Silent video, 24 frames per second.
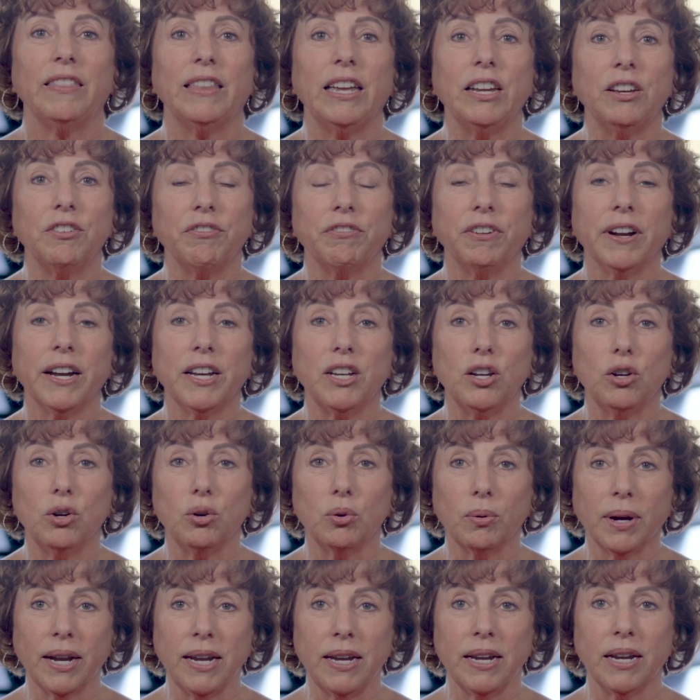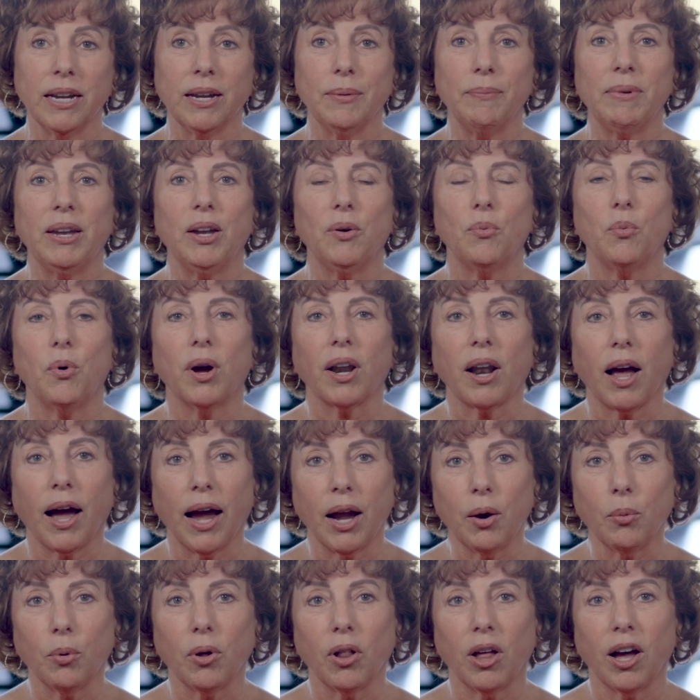They define who I am and what
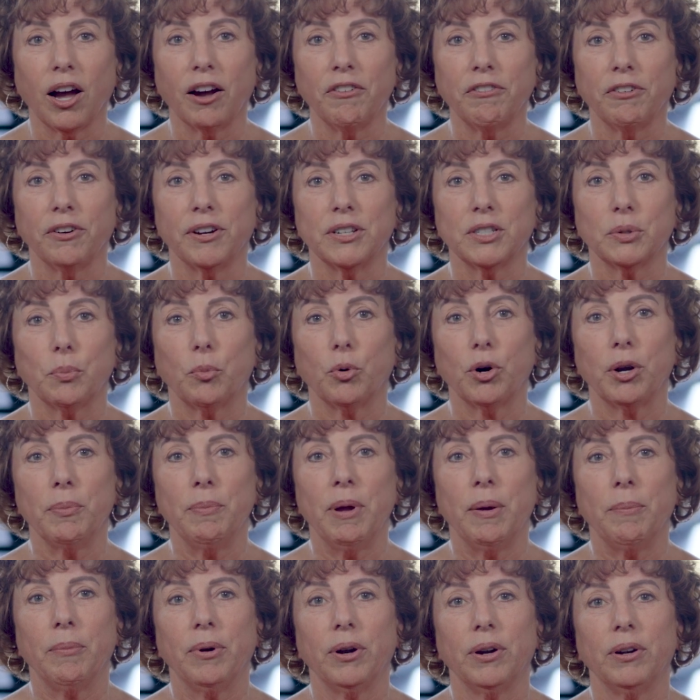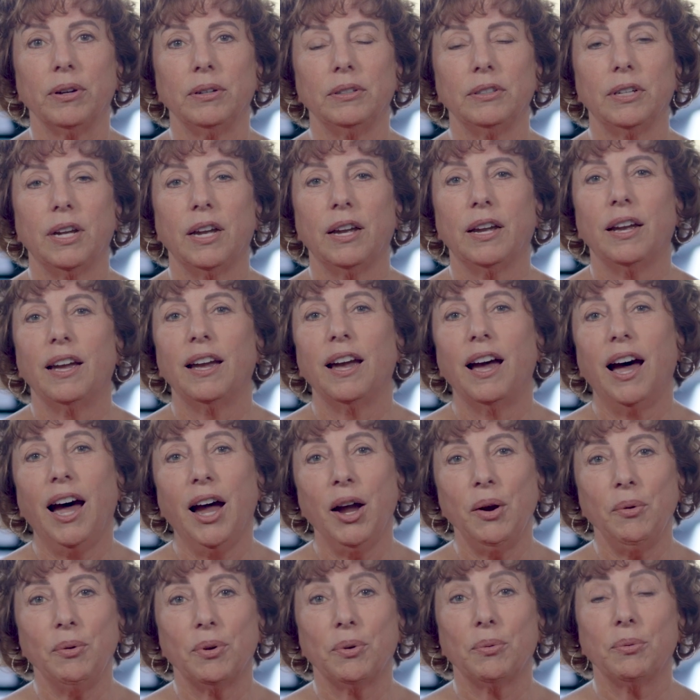I will offer as a board member.
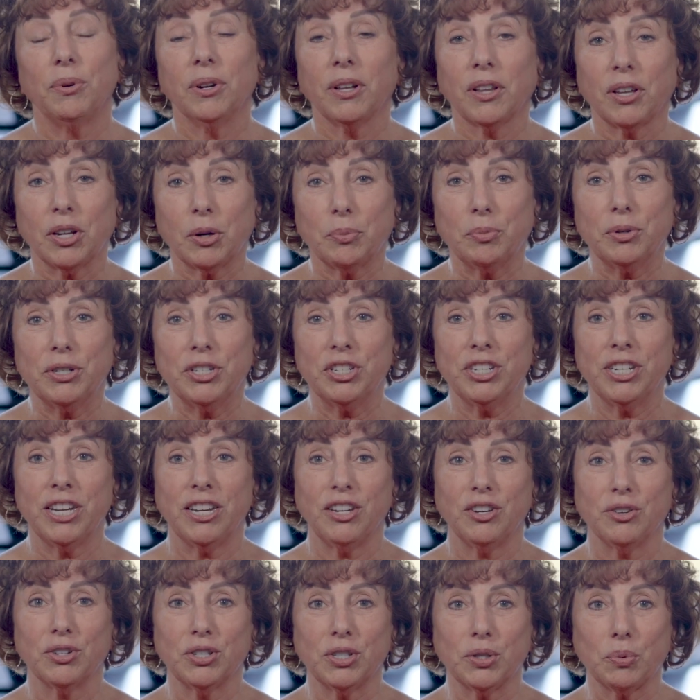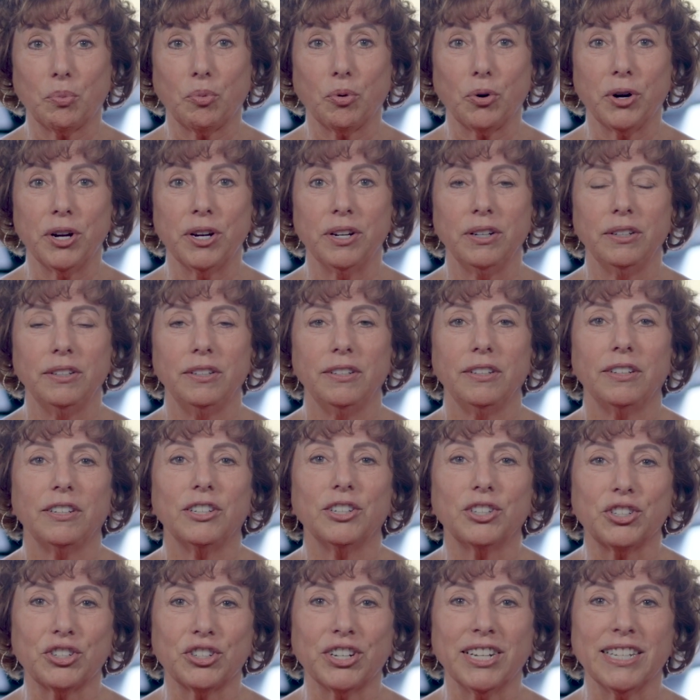I would really appreciate your support,
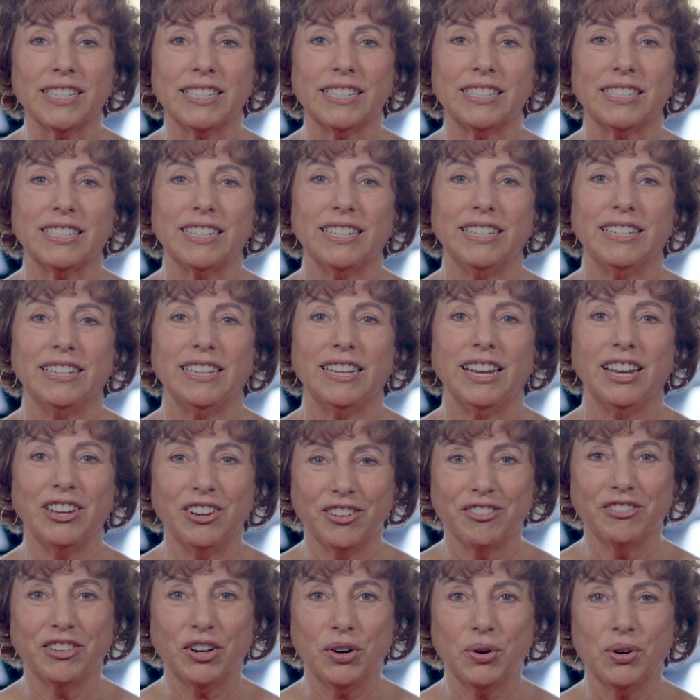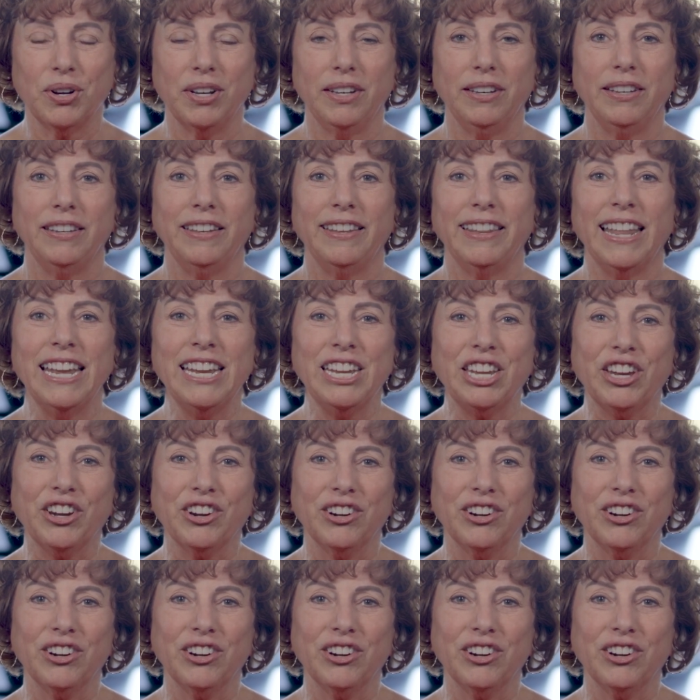your trust, and your vote. Thank